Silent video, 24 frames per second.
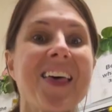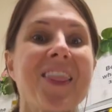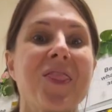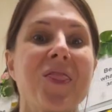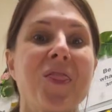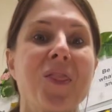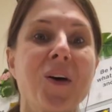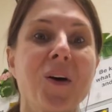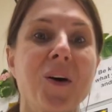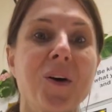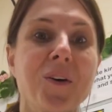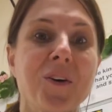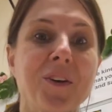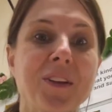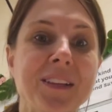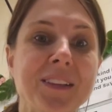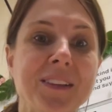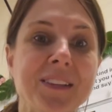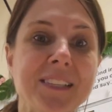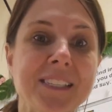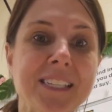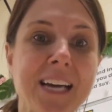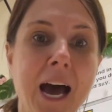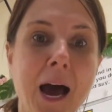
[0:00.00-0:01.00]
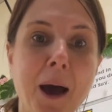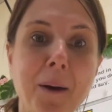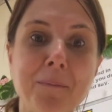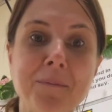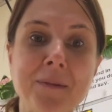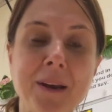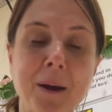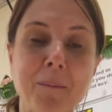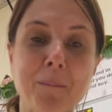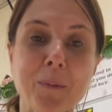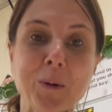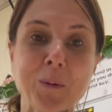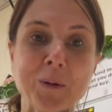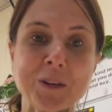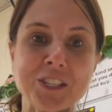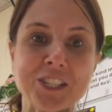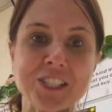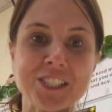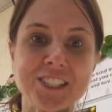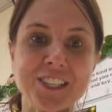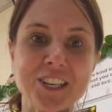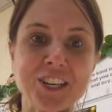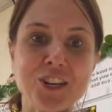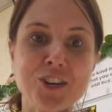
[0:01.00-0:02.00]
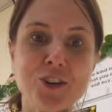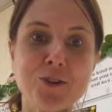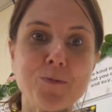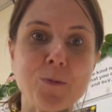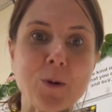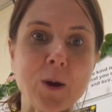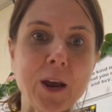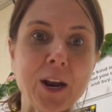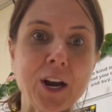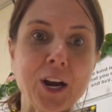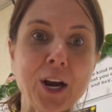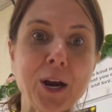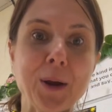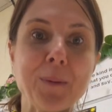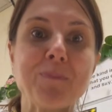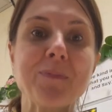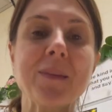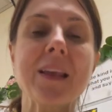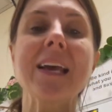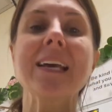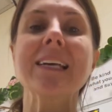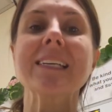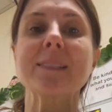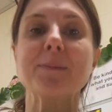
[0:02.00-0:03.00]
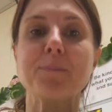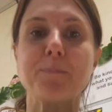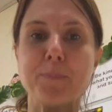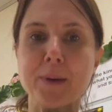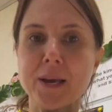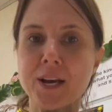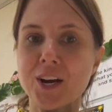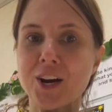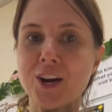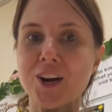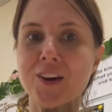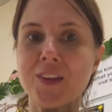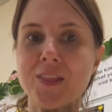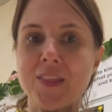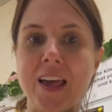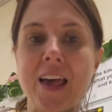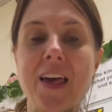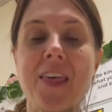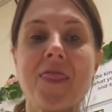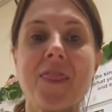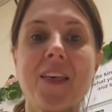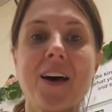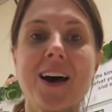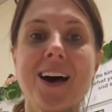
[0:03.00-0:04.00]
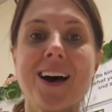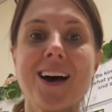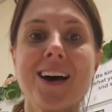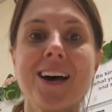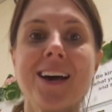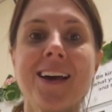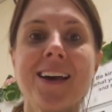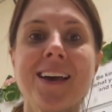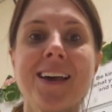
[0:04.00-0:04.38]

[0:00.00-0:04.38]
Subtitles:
the top number, which is the numerator, is bigger than the